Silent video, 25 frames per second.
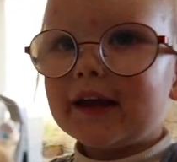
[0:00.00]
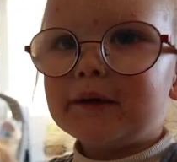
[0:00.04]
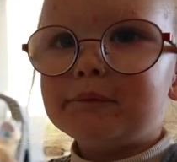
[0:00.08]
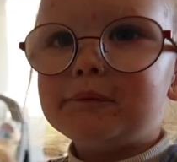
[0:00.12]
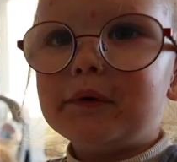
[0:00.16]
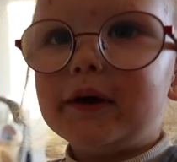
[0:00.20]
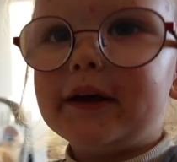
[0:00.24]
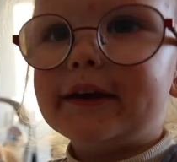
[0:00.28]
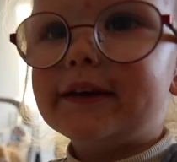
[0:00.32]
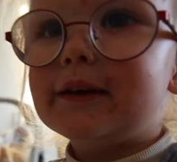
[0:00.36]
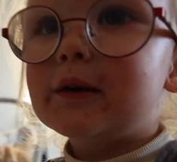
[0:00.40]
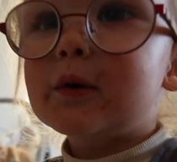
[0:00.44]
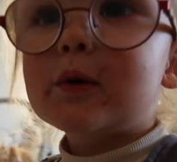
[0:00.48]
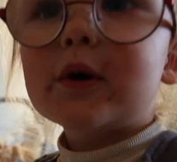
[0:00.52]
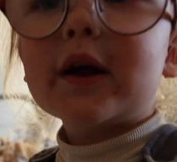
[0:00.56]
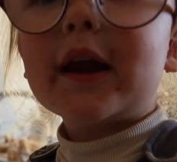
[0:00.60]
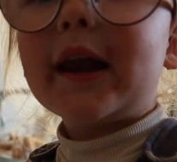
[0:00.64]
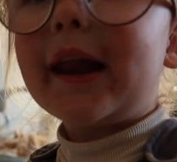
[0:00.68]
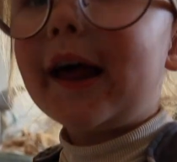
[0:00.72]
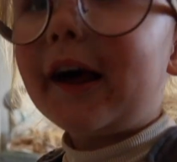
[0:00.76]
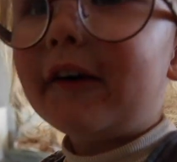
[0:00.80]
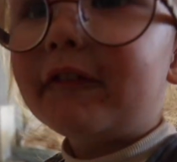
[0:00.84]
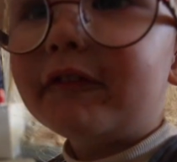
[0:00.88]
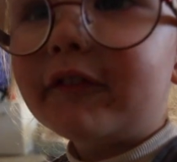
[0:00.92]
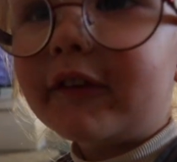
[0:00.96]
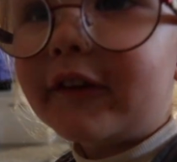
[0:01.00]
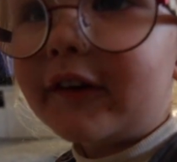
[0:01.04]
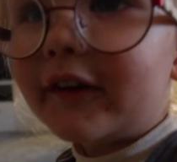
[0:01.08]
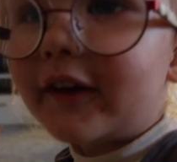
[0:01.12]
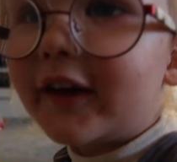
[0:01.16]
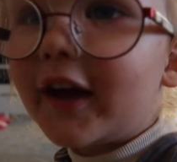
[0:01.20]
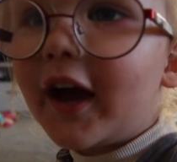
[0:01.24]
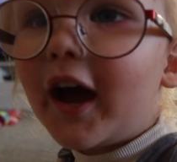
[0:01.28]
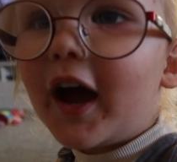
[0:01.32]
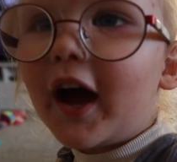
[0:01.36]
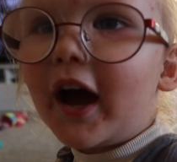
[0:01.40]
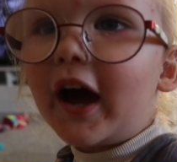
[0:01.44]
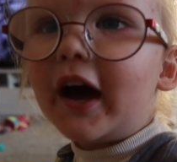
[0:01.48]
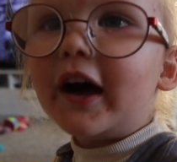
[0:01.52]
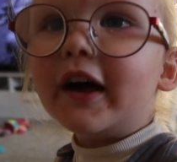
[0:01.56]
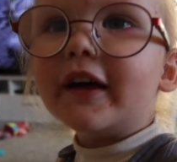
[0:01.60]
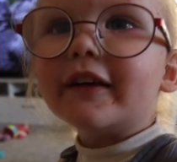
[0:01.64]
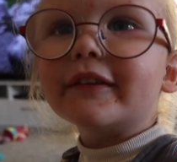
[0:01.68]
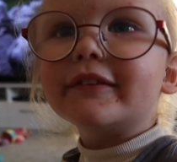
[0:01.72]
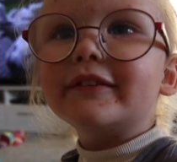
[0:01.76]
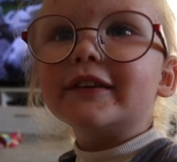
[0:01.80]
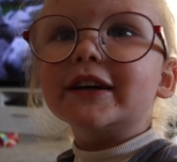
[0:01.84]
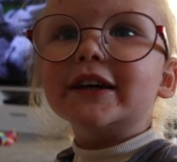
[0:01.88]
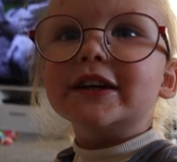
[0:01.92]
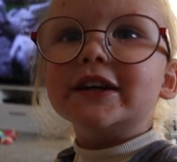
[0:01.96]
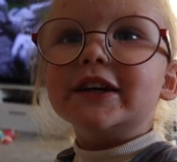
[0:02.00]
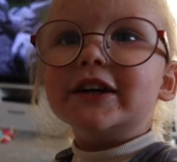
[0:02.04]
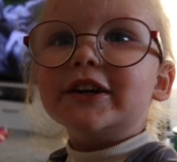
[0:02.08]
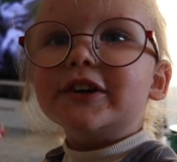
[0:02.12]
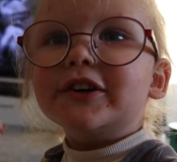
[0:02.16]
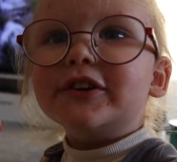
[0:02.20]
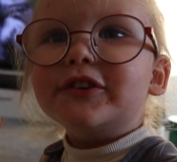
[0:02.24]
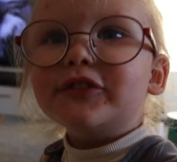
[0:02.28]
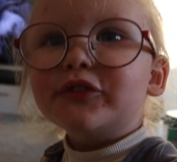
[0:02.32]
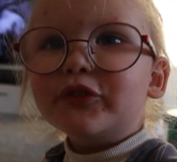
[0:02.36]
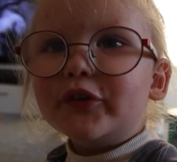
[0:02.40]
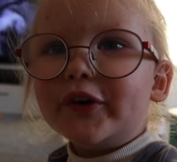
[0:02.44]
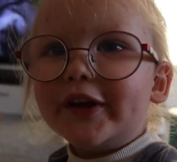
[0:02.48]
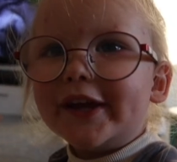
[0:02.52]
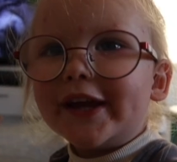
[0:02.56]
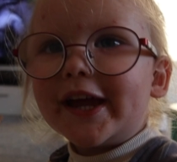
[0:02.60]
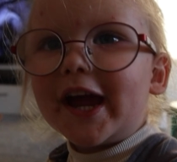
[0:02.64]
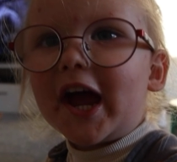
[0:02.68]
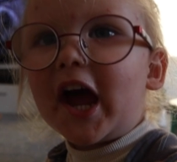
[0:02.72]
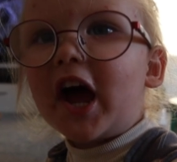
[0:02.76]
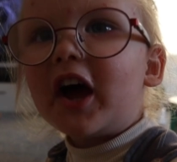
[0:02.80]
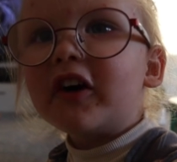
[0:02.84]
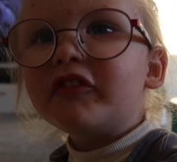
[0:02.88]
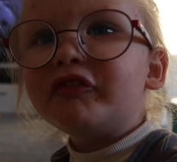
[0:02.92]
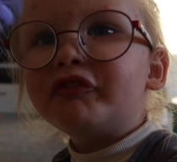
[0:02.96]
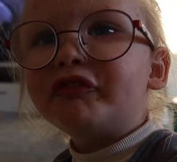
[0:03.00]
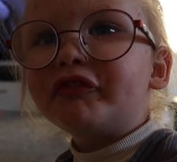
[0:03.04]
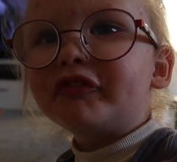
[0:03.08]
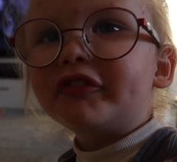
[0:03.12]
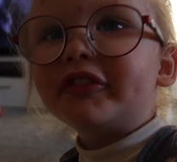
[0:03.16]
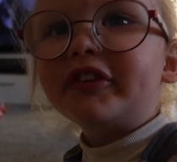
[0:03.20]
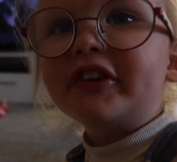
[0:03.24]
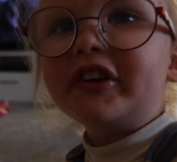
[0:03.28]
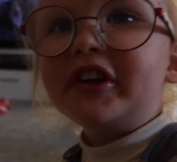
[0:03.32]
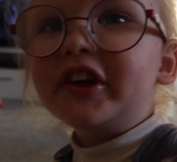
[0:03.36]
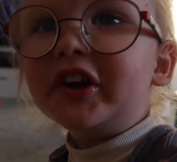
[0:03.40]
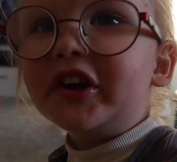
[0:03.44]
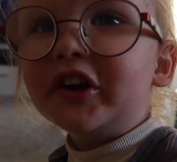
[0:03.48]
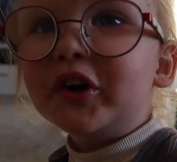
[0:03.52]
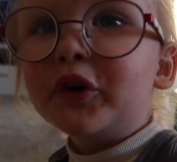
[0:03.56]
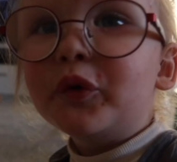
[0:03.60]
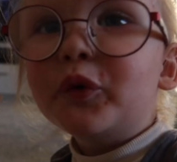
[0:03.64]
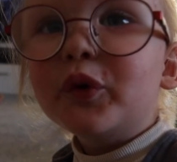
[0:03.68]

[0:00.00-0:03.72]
Yeah, but you can have them because we have to...